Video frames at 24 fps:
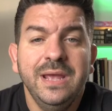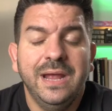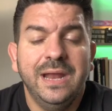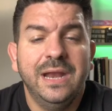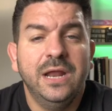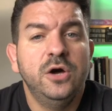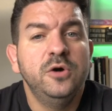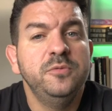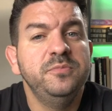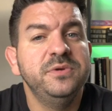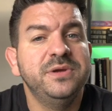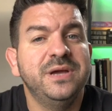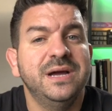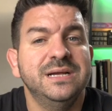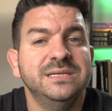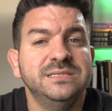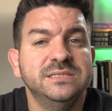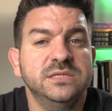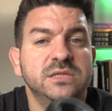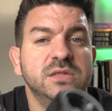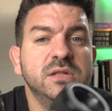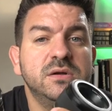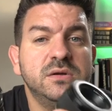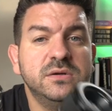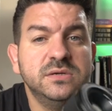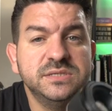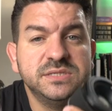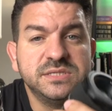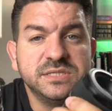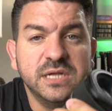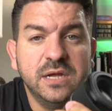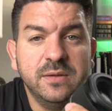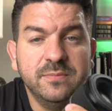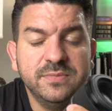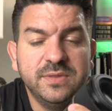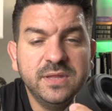And I hope you guys learned
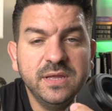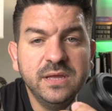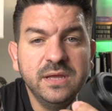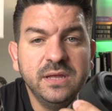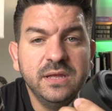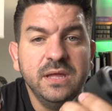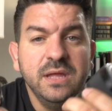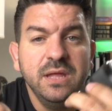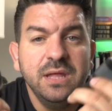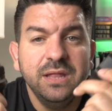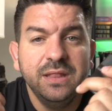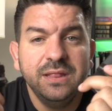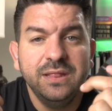something